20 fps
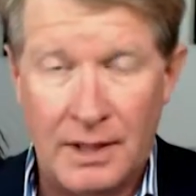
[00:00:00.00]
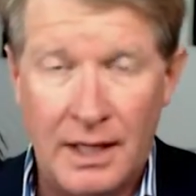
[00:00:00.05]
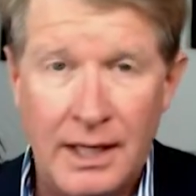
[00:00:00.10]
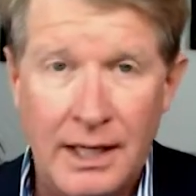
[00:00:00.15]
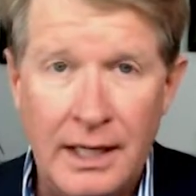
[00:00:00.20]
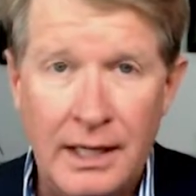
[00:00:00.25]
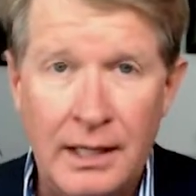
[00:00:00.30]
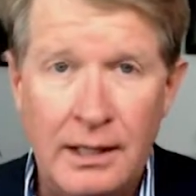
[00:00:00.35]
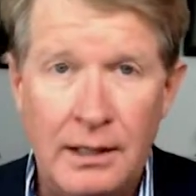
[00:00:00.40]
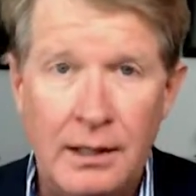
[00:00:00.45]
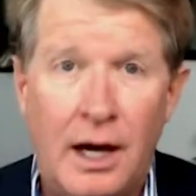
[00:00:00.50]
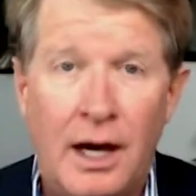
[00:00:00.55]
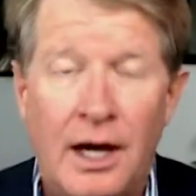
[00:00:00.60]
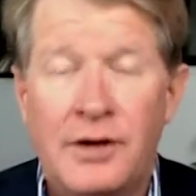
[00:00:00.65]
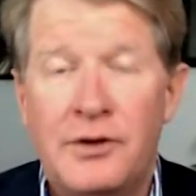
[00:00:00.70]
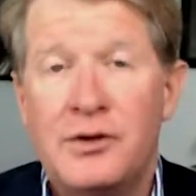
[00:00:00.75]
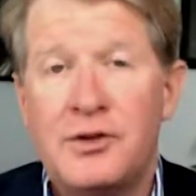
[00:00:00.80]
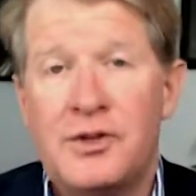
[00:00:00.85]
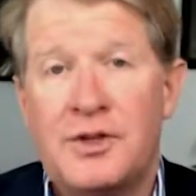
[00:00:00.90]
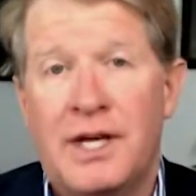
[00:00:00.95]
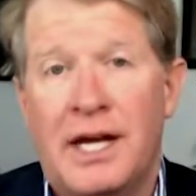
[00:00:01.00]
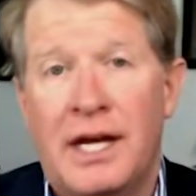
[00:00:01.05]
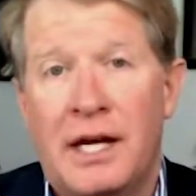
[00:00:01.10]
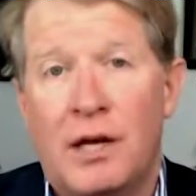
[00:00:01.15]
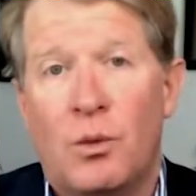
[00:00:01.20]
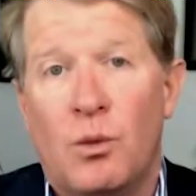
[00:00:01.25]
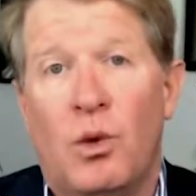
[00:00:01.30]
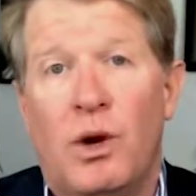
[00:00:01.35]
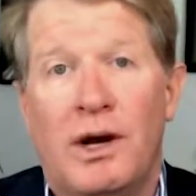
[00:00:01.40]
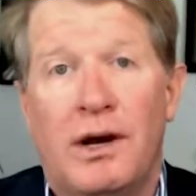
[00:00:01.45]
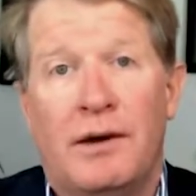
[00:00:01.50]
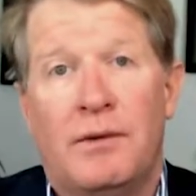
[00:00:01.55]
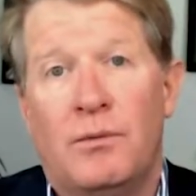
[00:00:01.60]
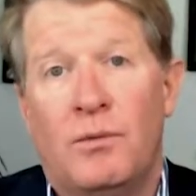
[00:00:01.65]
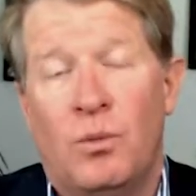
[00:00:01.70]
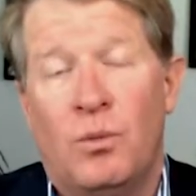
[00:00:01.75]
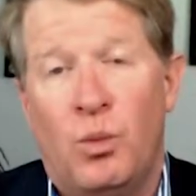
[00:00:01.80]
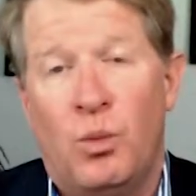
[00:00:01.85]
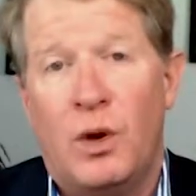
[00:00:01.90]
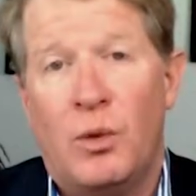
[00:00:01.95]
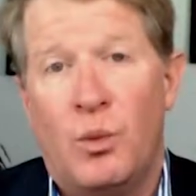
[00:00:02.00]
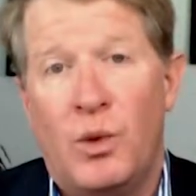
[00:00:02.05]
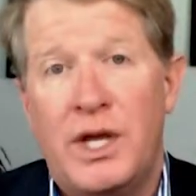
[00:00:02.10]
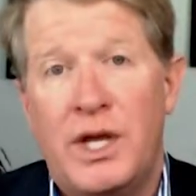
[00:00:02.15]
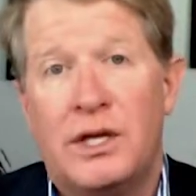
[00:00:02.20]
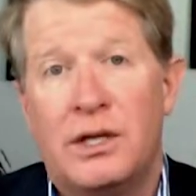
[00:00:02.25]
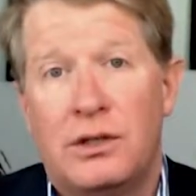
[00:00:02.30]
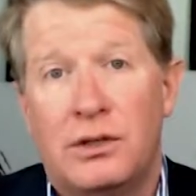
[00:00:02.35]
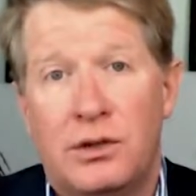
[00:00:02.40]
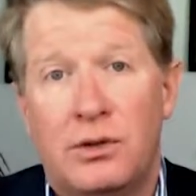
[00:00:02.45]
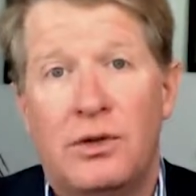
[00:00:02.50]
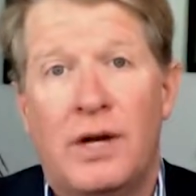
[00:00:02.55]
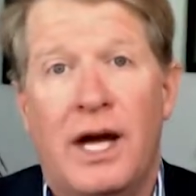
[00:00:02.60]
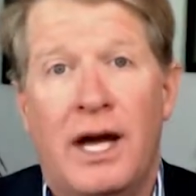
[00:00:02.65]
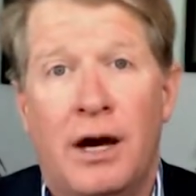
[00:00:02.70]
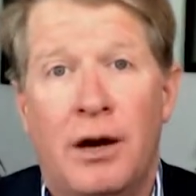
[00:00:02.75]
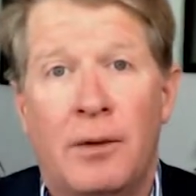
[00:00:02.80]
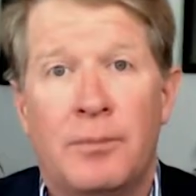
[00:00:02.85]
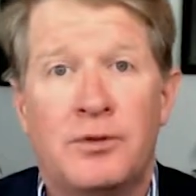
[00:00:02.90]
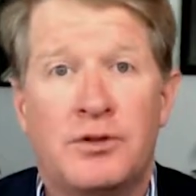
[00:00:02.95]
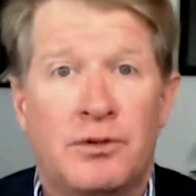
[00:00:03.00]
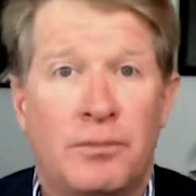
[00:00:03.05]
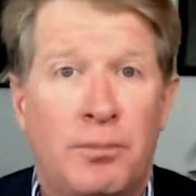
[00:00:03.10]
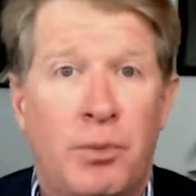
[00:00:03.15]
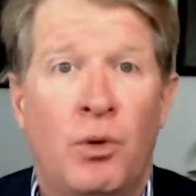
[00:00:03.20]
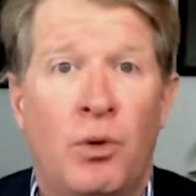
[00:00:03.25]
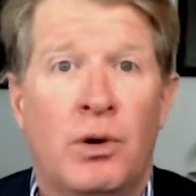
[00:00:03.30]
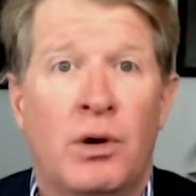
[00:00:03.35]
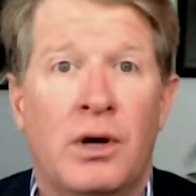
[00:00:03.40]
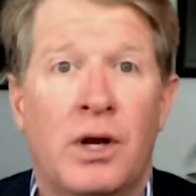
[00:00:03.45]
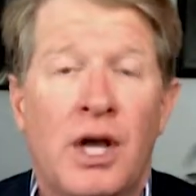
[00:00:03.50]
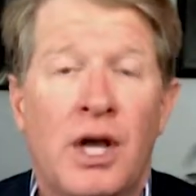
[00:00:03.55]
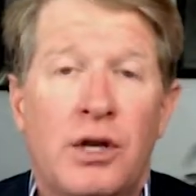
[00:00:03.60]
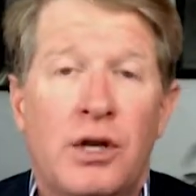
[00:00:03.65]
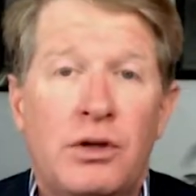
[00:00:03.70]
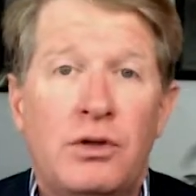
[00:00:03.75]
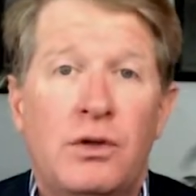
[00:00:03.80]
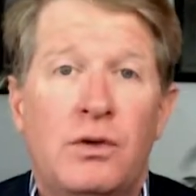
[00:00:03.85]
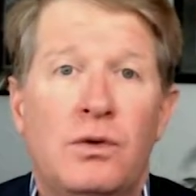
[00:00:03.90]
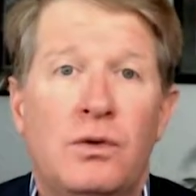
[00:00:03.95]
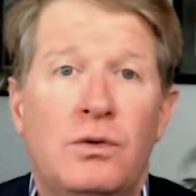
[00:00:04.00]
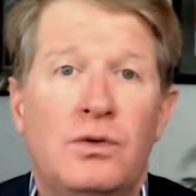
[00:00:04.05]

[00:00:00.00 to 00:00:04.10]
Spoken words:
in understanding what we can do to help support you,